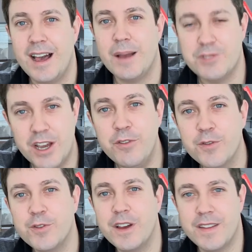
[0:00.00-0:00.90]
I'm
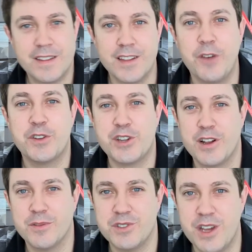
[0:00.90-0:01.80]
Jeff, and this is Off the
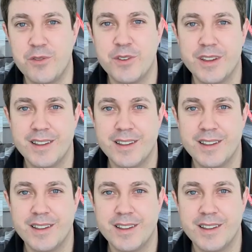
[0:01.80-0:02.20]
Charts with Jeff.